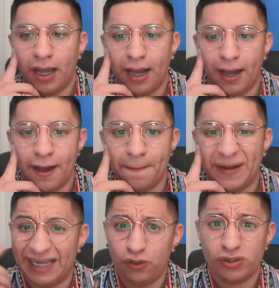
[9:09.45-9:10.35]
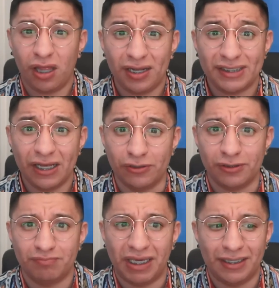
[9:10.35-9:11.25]
I lose a lot of
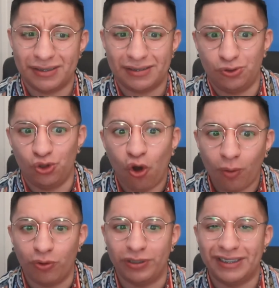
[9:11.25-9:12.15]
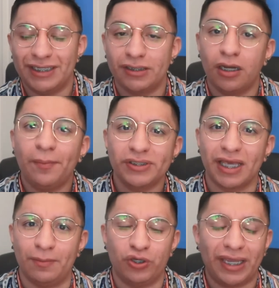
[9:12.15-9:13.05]
sales, and it's normal. It's just a numbers
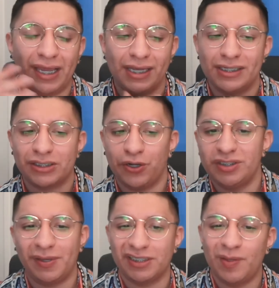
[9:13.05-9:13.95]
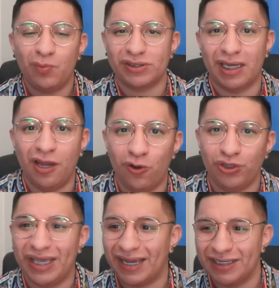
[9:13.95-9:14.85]
game. You can't get discouraged because people say no.
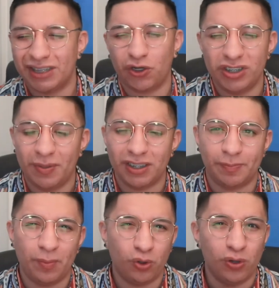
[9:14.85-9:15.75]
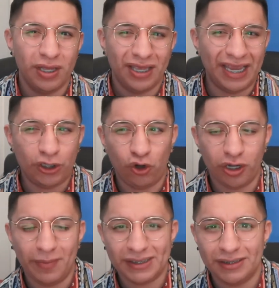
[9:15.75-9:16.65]
You can't get discouraged because people ignore
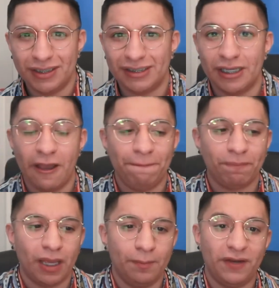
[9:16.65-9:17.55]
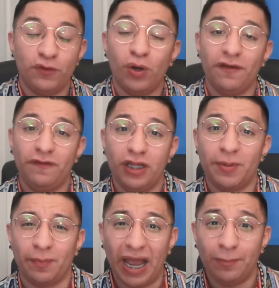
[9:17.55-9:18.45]
your messages. But if you want to fill
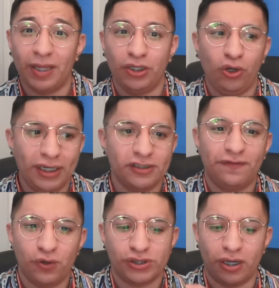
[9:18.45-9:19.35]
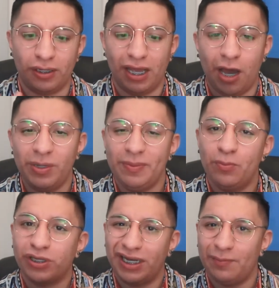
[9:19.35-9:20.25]
up your pipeline, you need to focus on how many
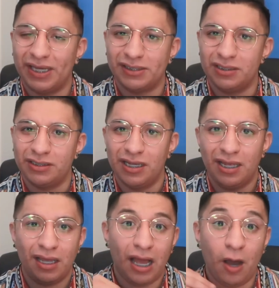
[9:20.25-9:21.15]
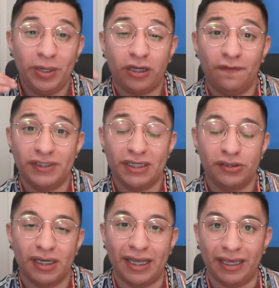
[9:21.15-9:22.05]
people can I message, how many
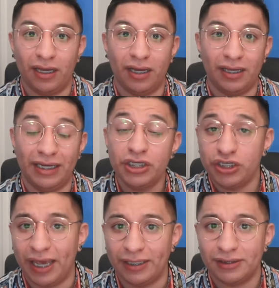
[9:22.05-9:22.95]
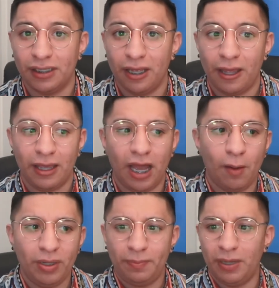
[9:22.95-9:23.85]
conversations can I initiate,
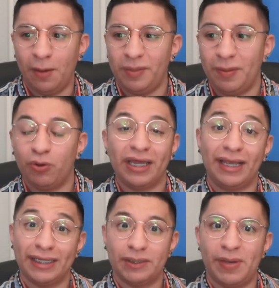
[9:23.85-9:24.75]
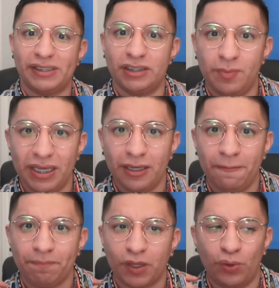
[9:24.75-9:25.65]
how many people can I get to message
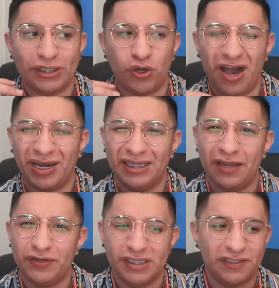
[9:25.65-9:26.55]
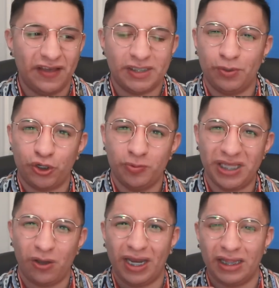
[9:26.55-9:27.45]
me, right? So how can I leverage these Facebook
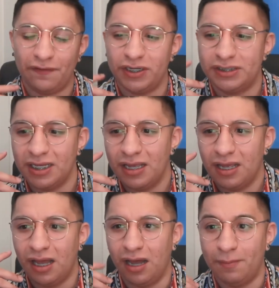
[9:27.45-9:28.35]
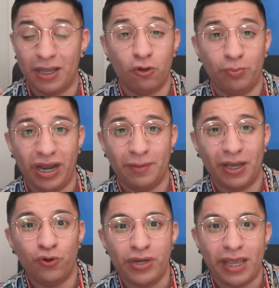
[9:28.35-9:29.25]
groups? How can I leverage my own brand,
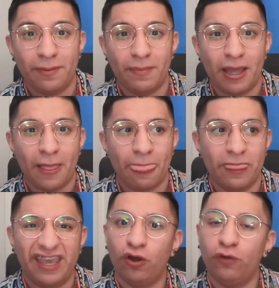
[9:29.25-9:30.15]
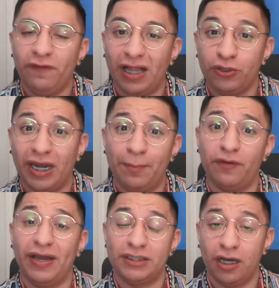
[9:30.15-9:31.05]
my own name, the own value that I
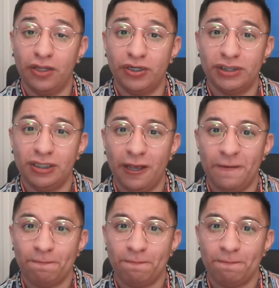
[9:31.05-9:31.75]
provide to others?